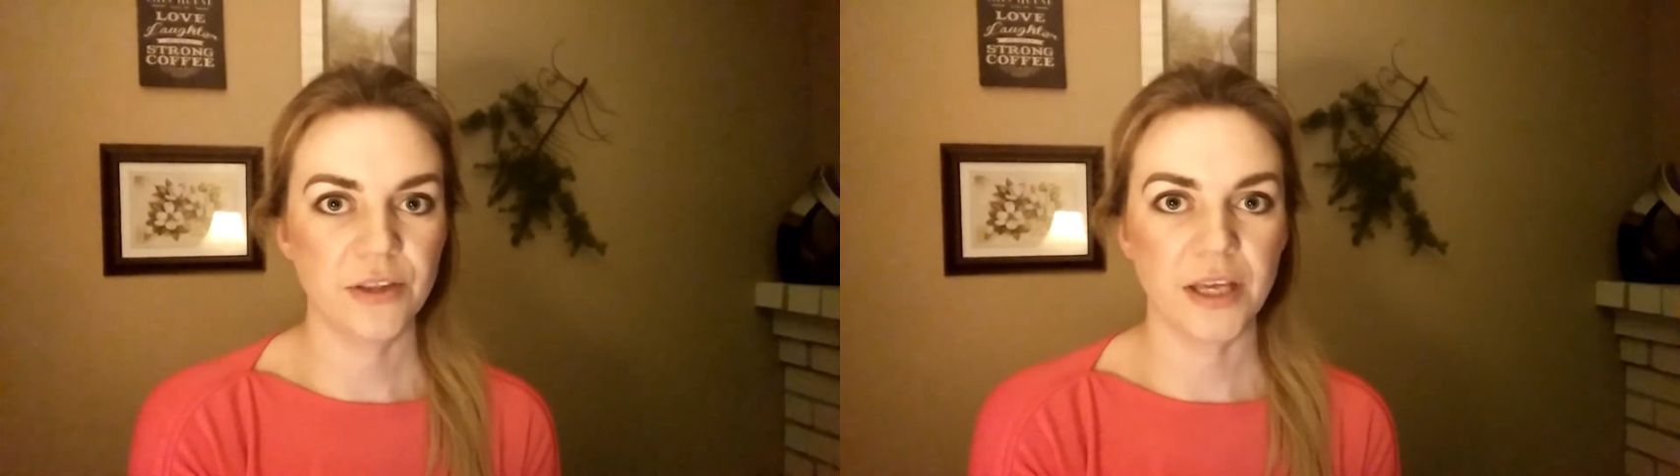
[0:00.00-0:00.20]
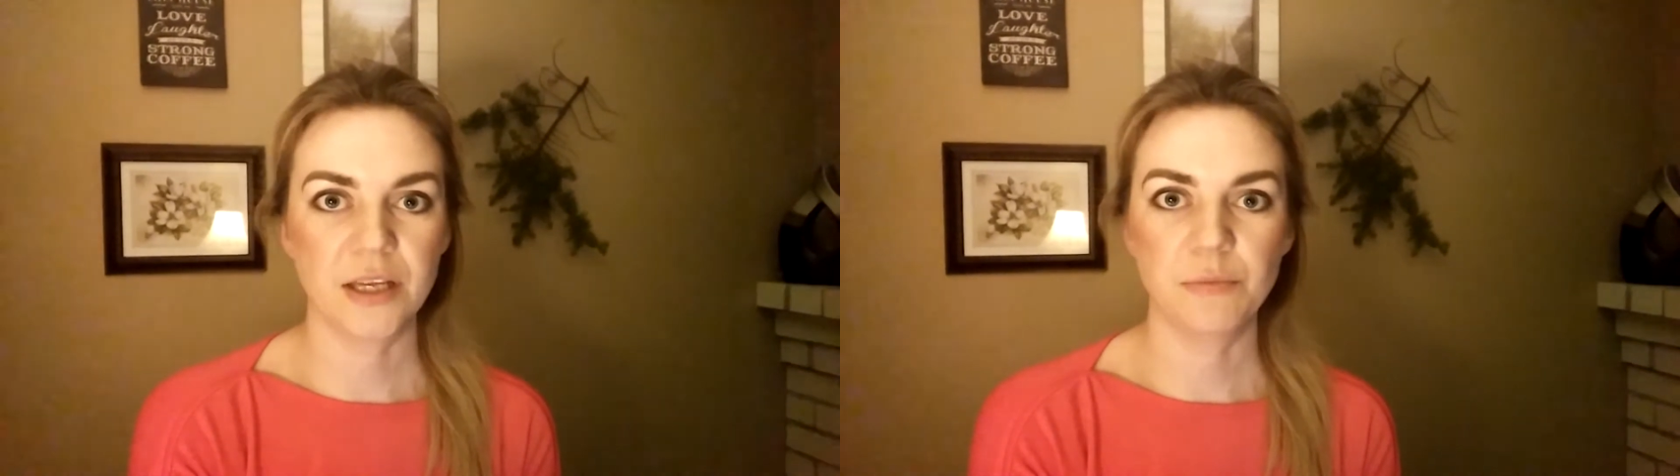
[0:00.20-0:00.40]

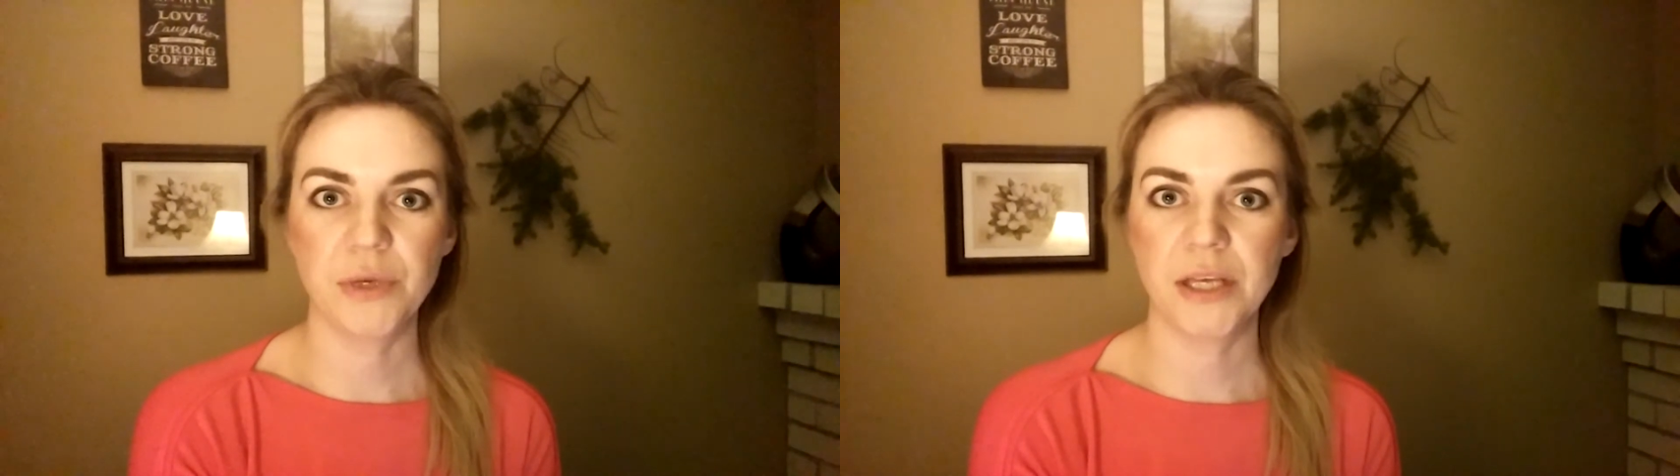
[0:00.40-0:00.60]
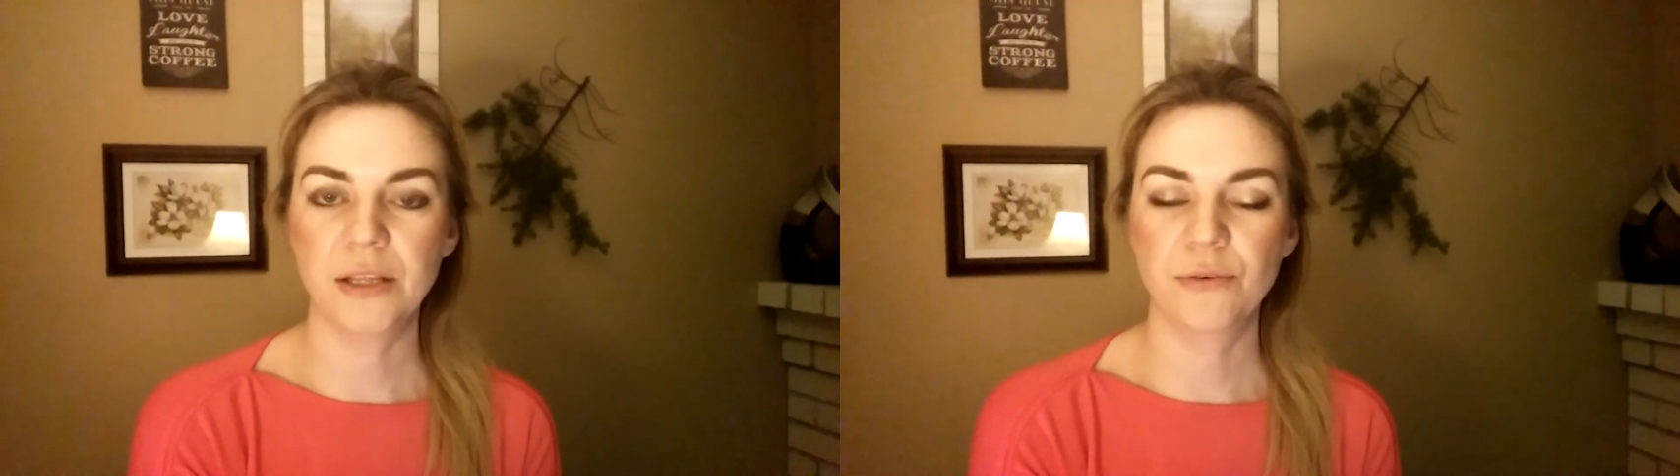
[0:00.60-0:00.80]
they can
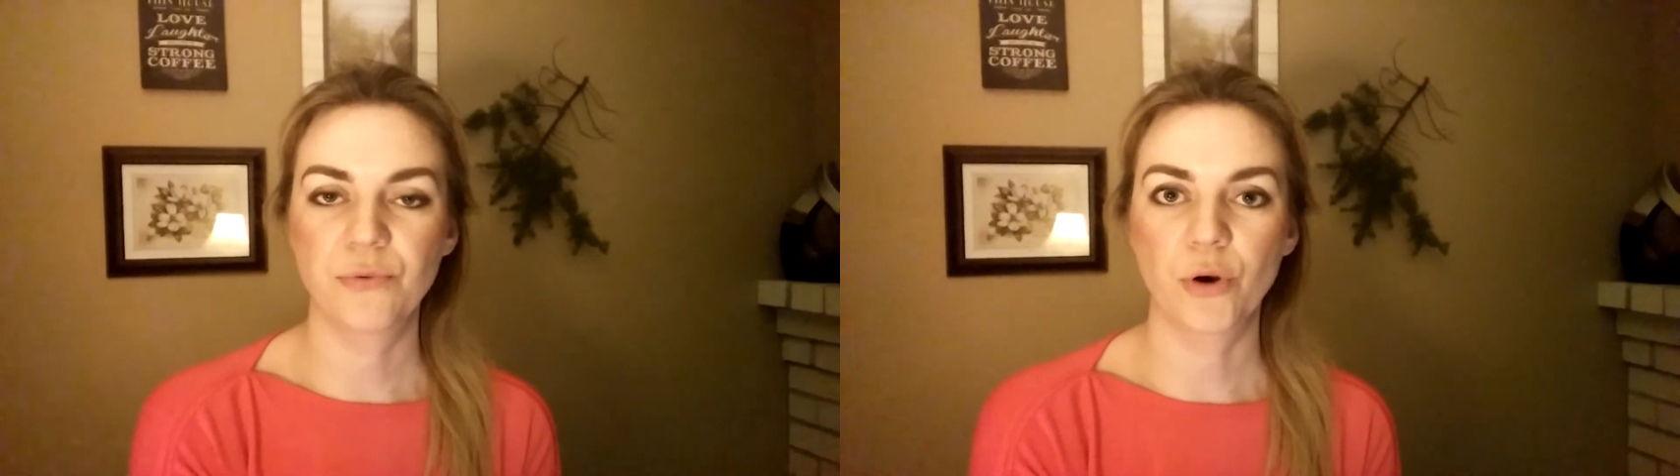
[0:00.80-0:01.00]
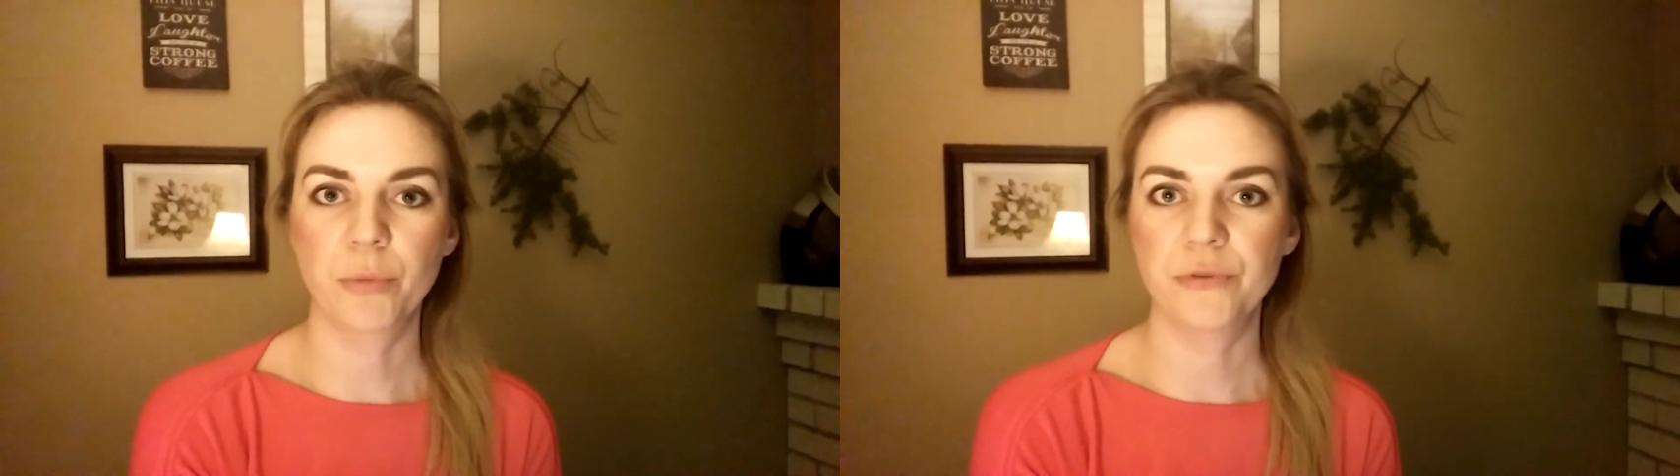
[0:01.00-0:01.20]
be in the
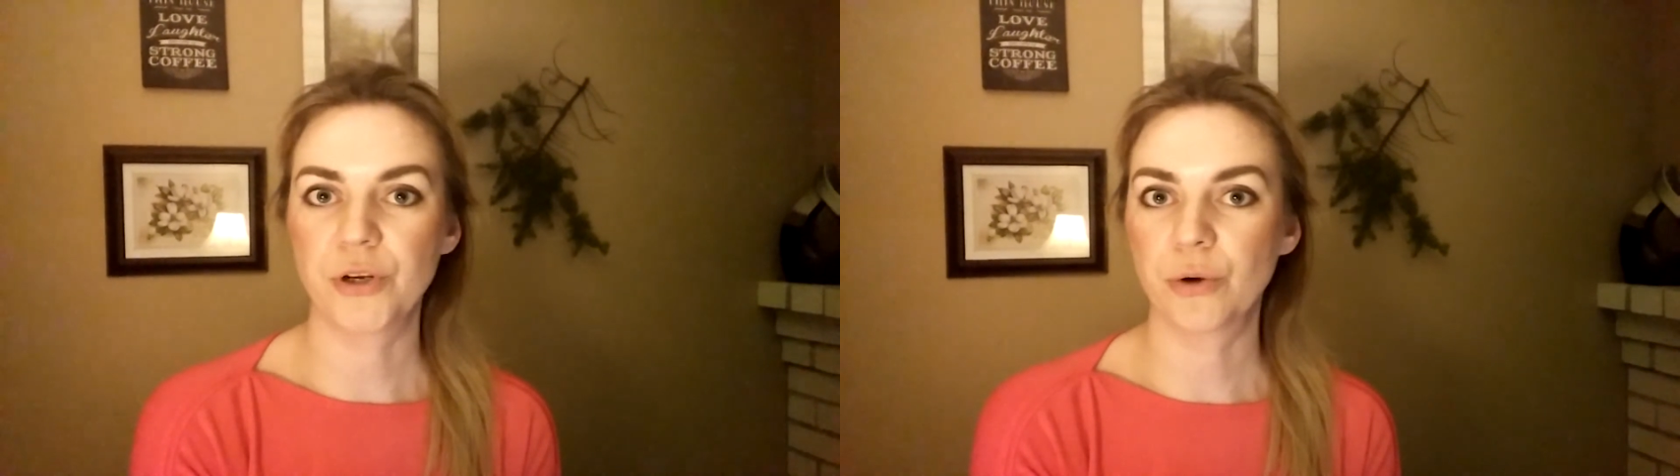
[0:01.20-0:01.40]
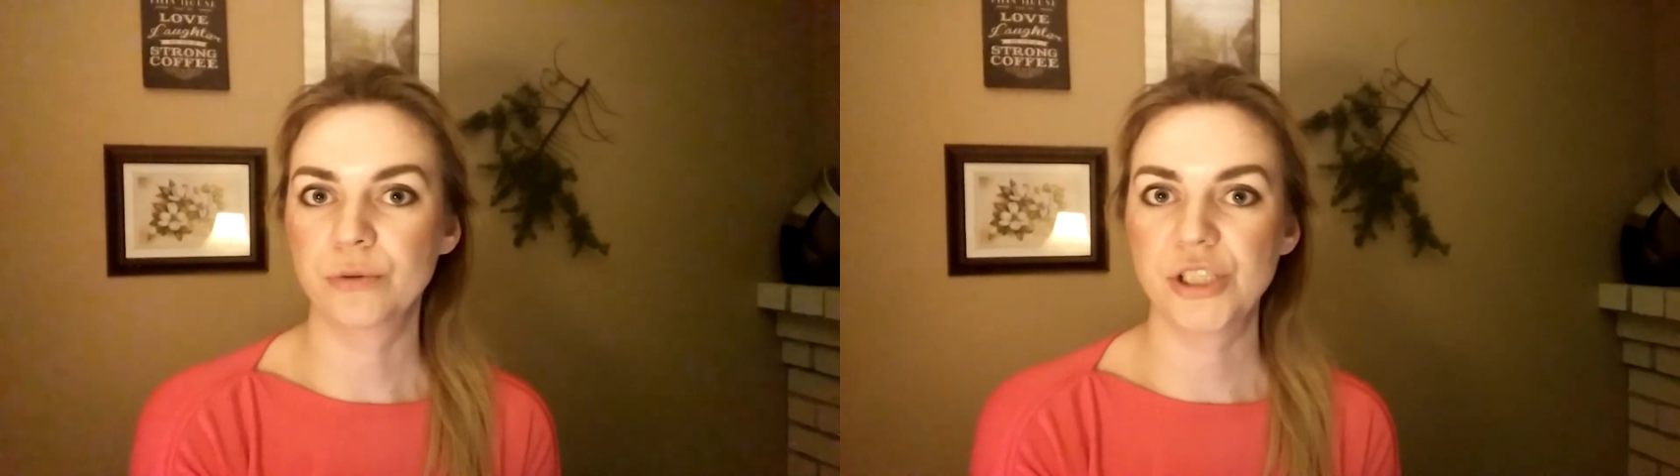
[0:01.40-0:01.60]
form of
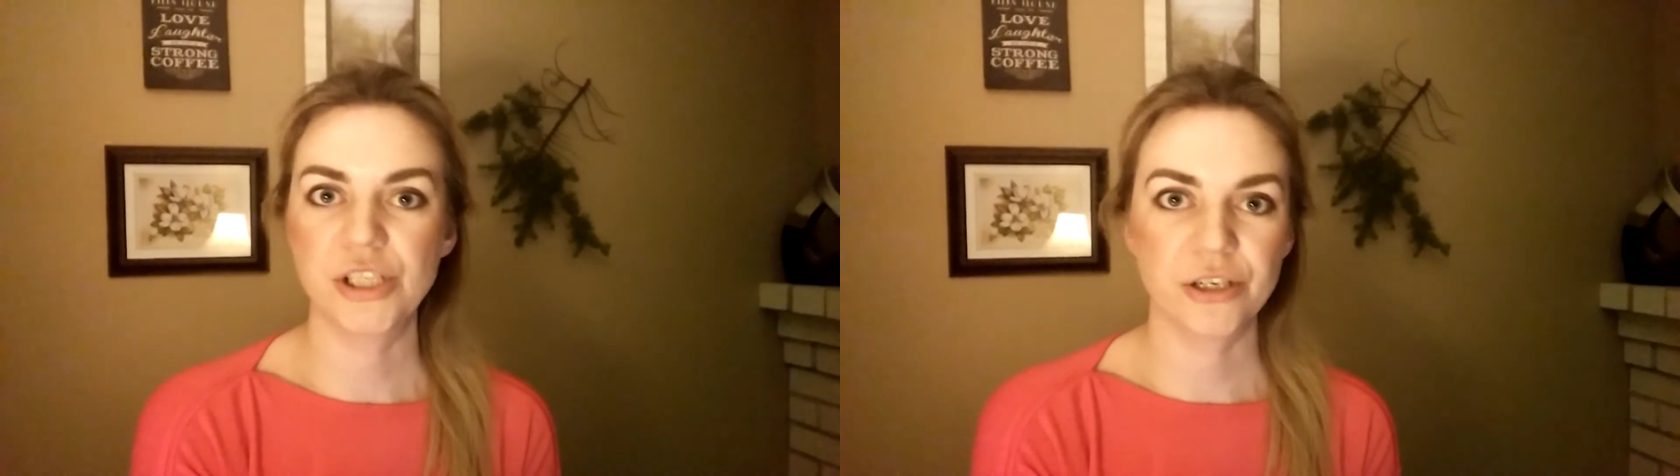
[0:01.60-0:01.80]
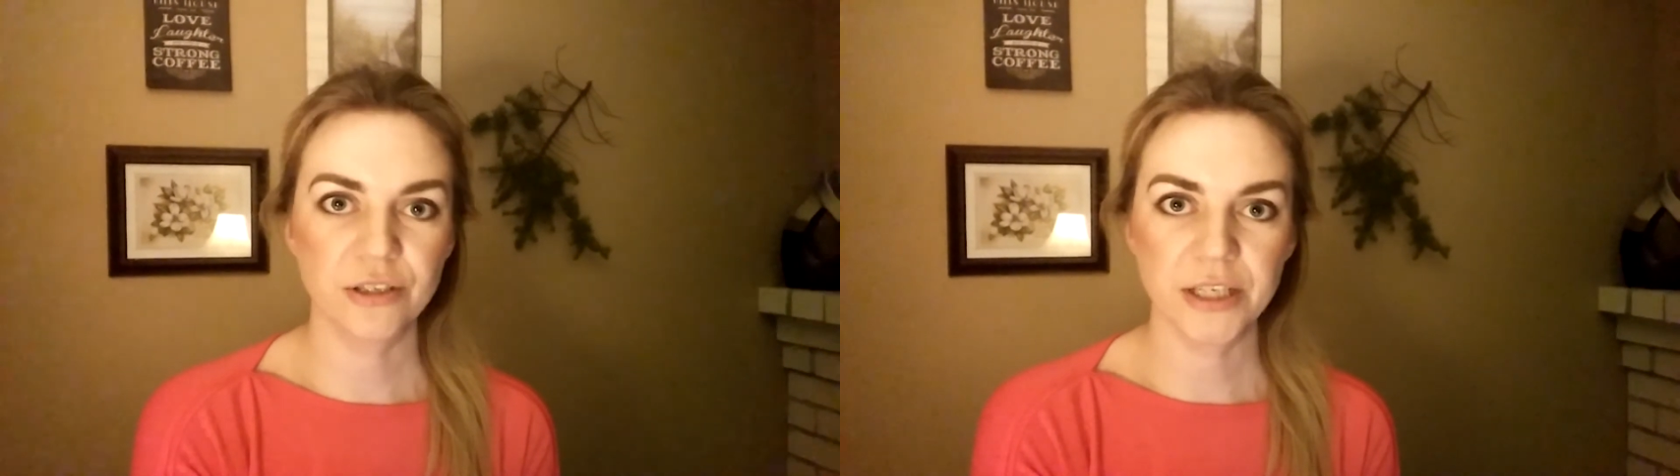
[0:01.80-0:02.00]
your own
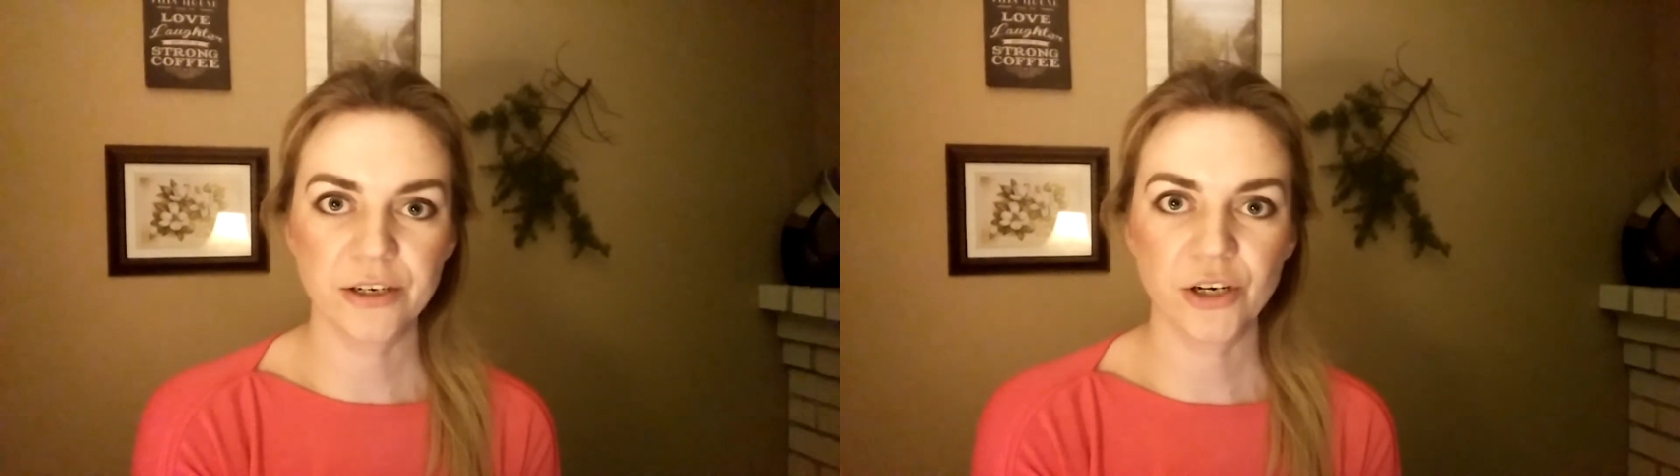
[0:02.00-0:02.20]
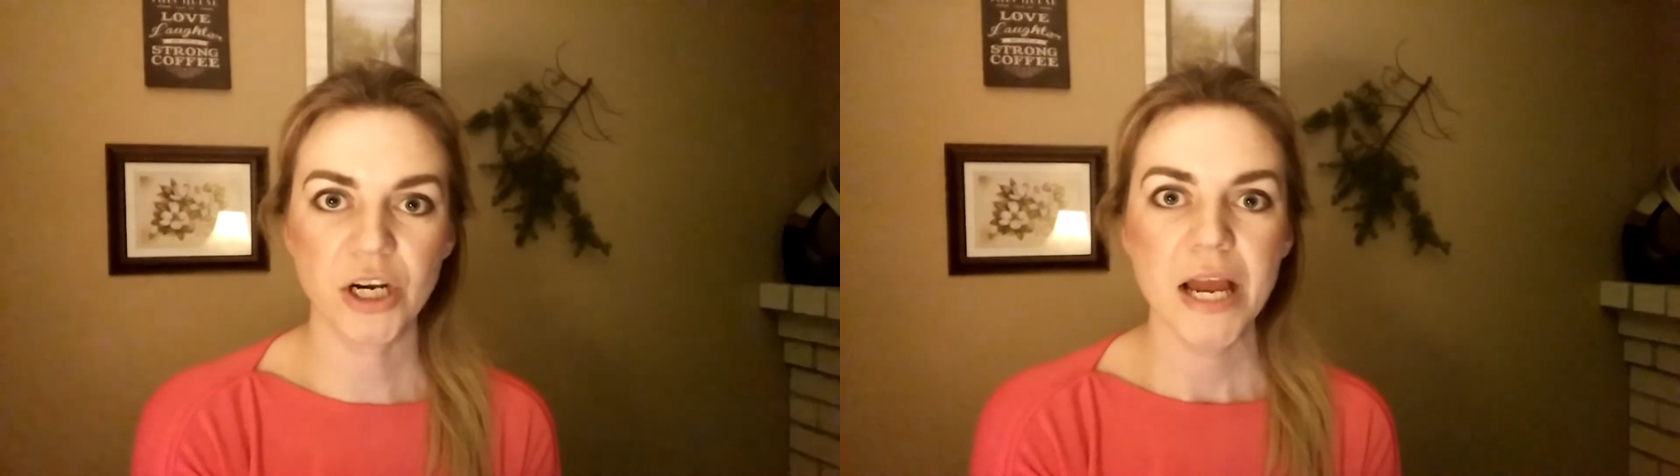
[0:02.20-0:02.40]

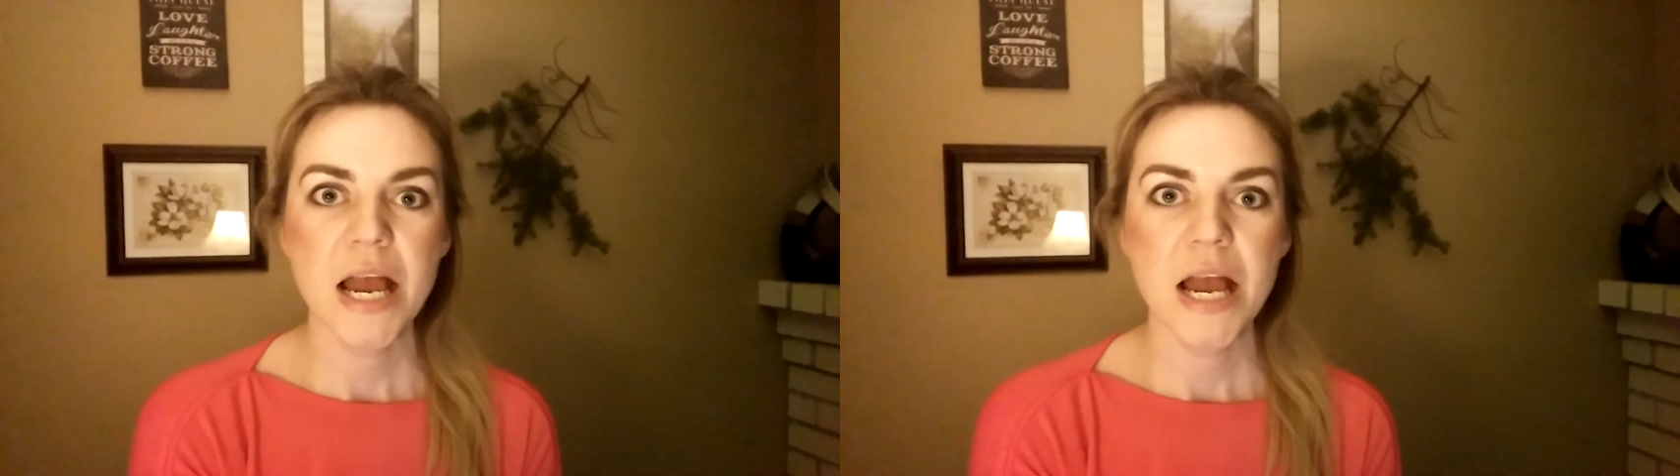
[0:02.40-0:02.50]
cheerleader,